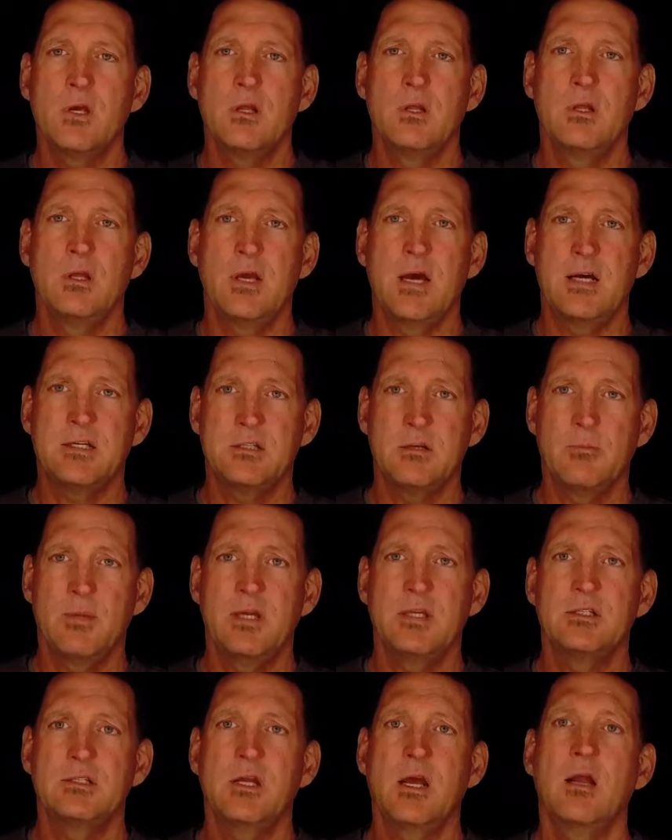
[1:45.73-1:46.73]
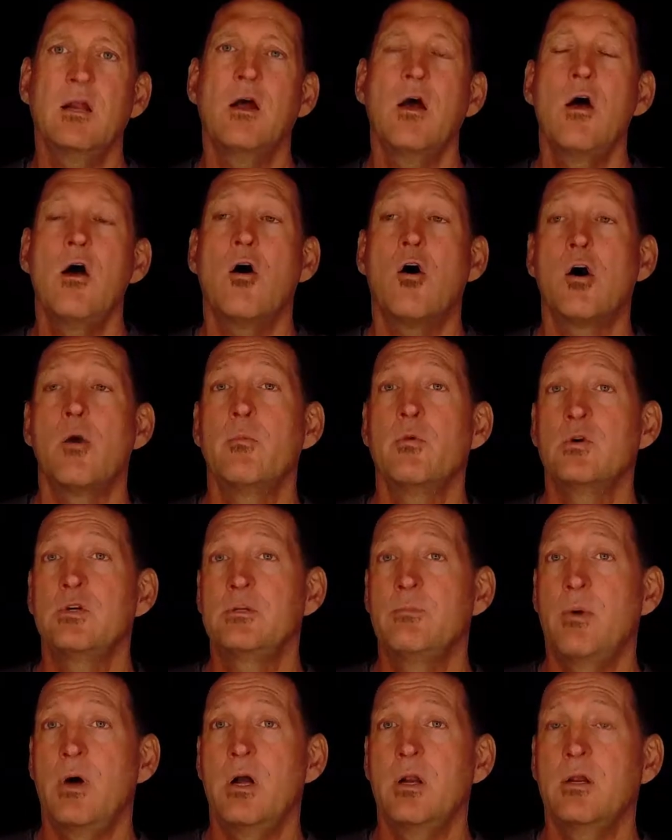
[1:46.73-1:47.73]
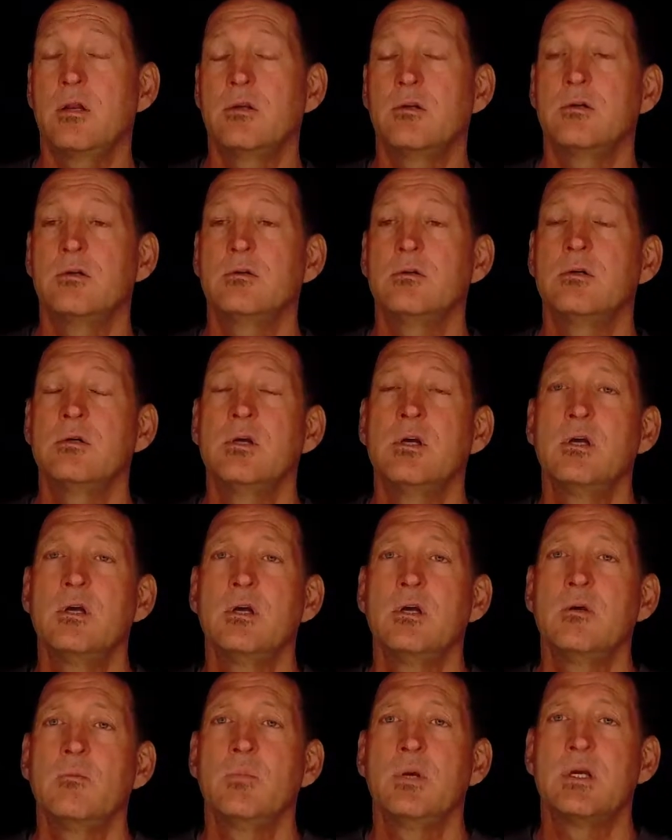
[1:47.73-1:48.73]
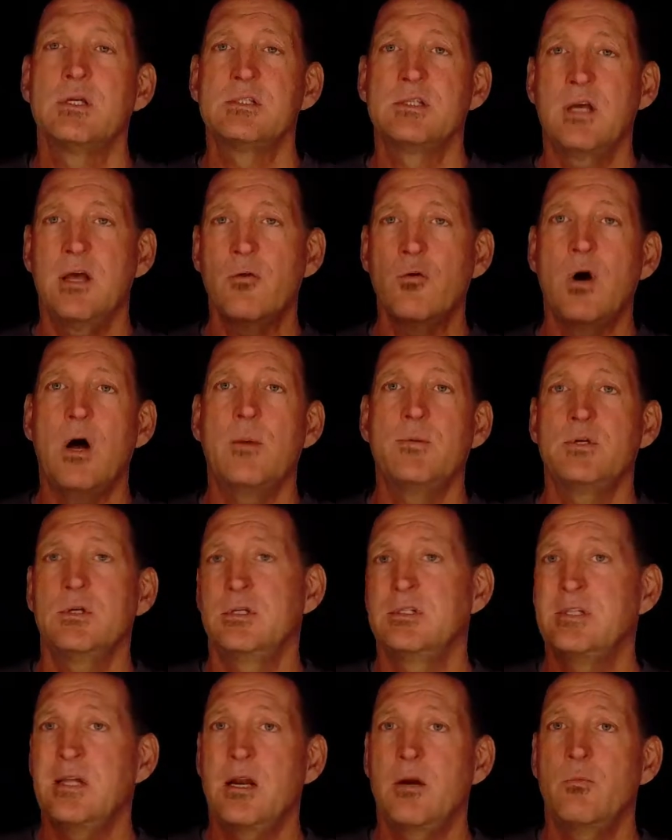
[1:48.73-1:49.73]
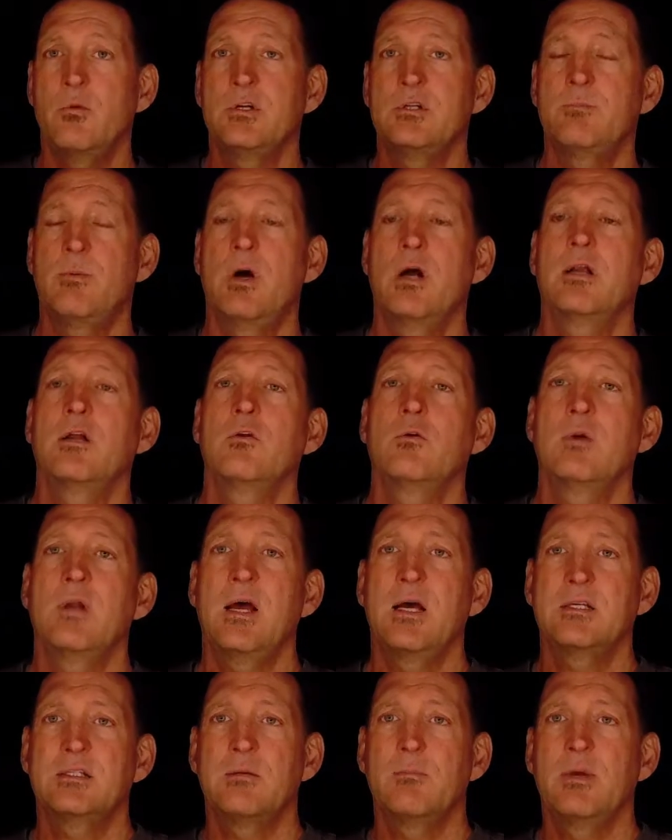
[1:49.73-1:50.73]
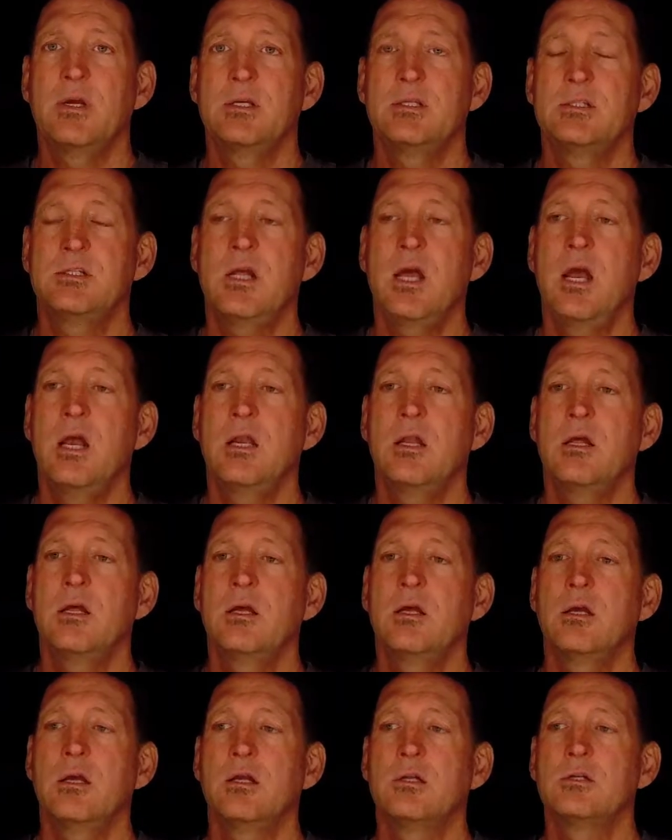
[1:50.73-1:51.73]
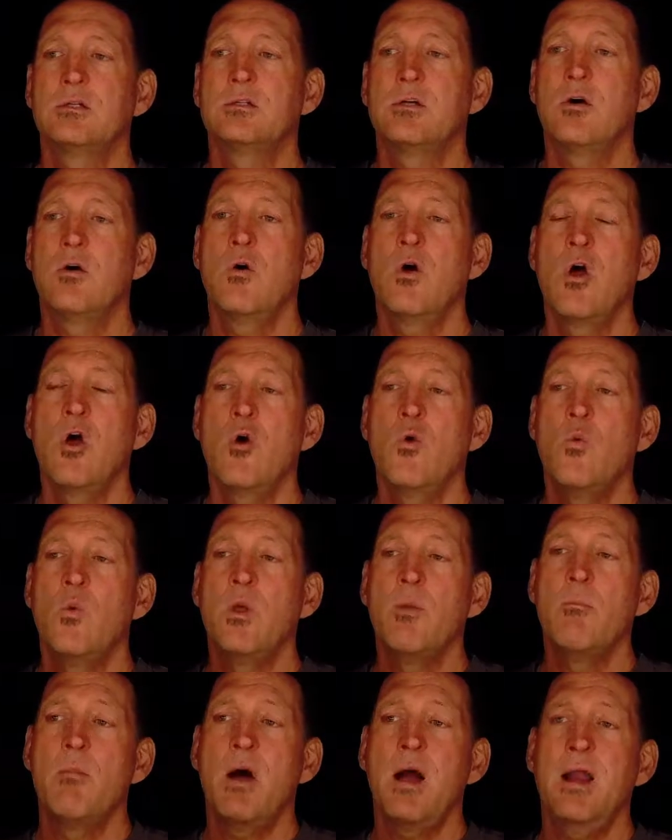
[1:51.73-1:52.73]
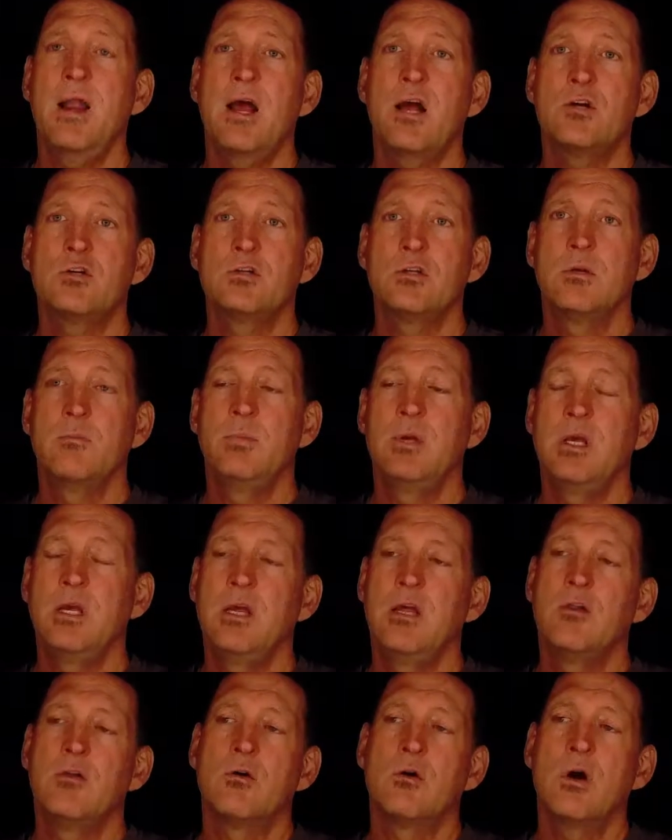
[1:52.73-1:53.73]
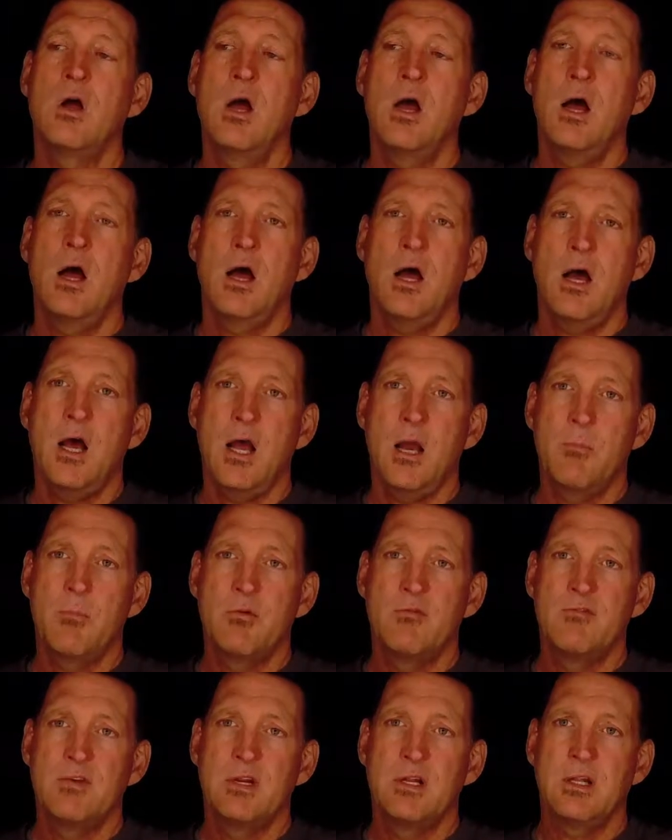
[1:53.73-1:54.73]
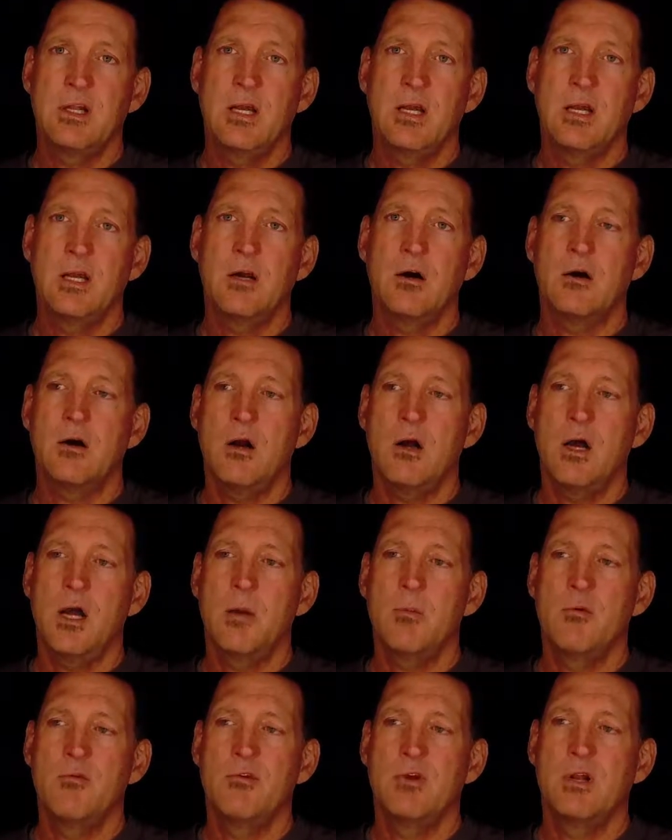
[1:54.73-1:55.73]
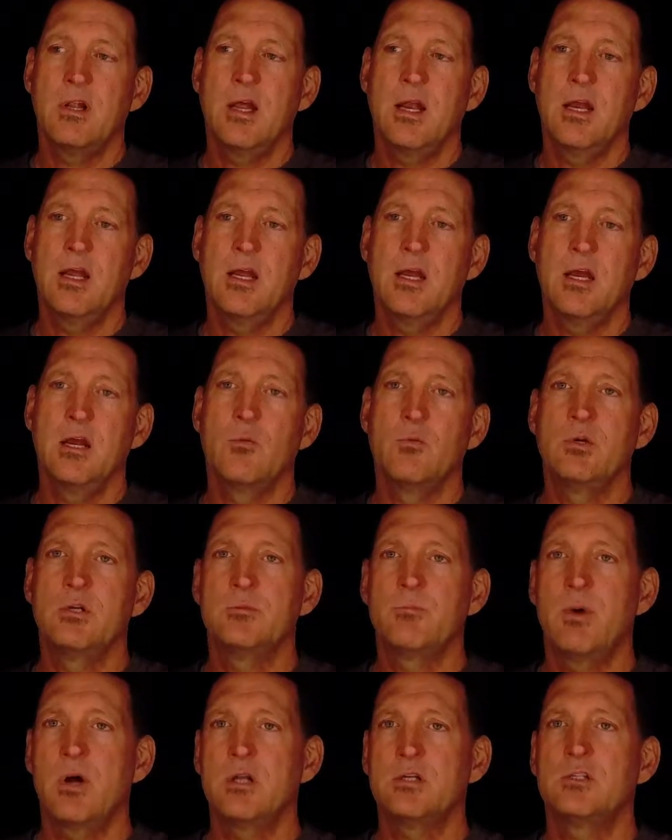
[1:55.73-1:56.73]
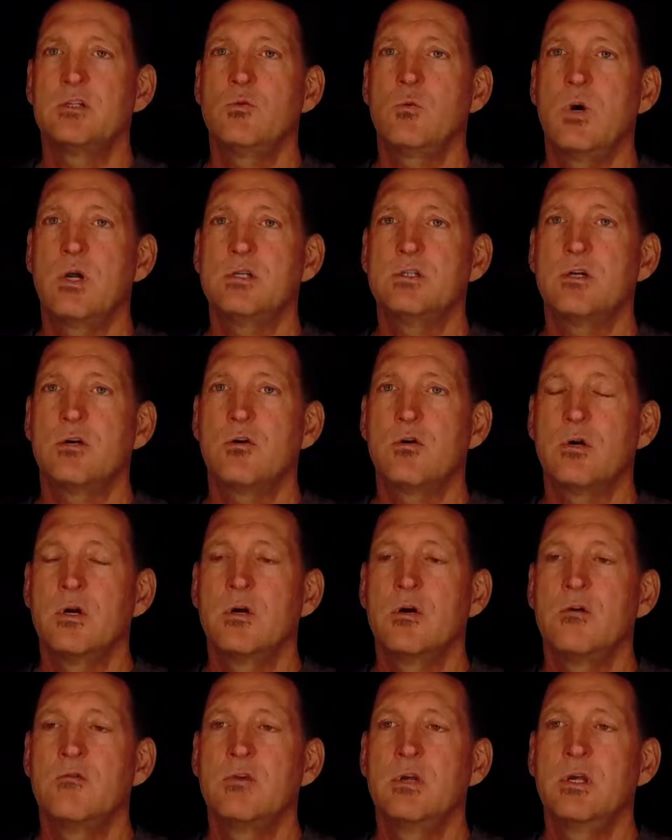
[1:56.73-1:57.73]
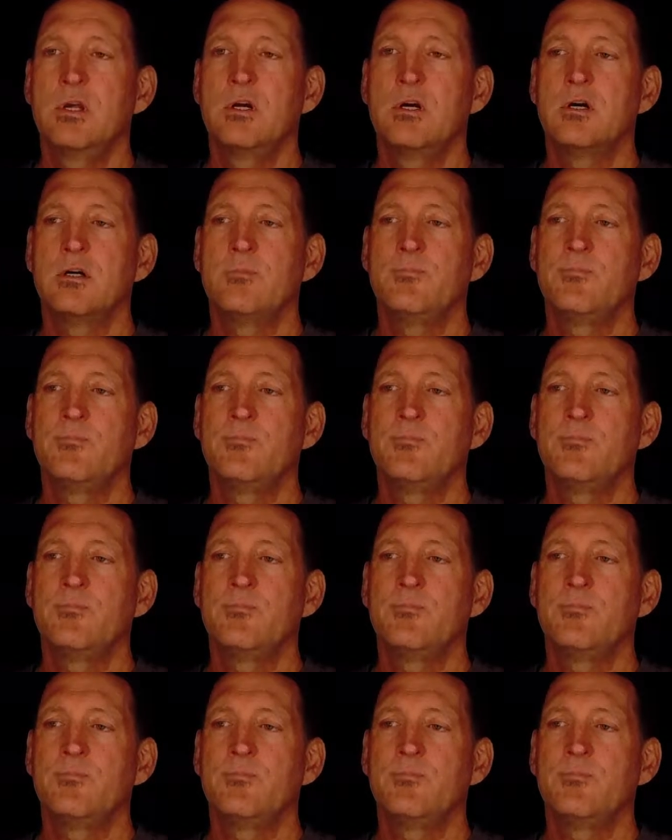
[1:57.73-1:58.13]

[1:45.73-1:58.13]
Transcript: acid-base state, or I'm responding to? Because the other option is that I'm responding to an acid-base state. And so we might actually be either hyperventilating or hypoventilating in response to what's occurring over here.